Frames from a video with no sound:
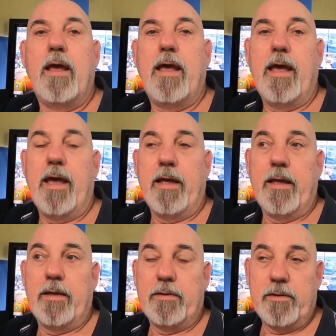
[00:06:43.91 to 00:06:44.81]

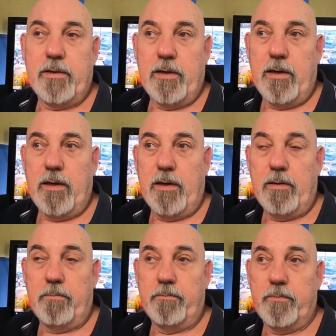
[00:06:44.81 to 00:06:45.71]
And
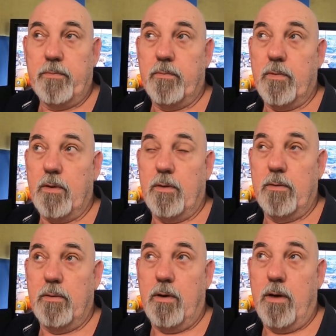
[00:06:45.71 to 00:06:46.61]

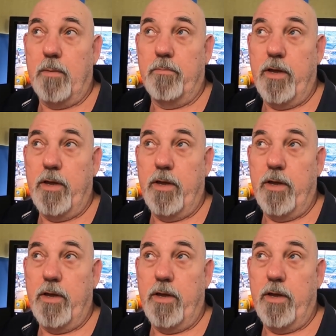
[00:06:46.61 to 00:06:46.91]
up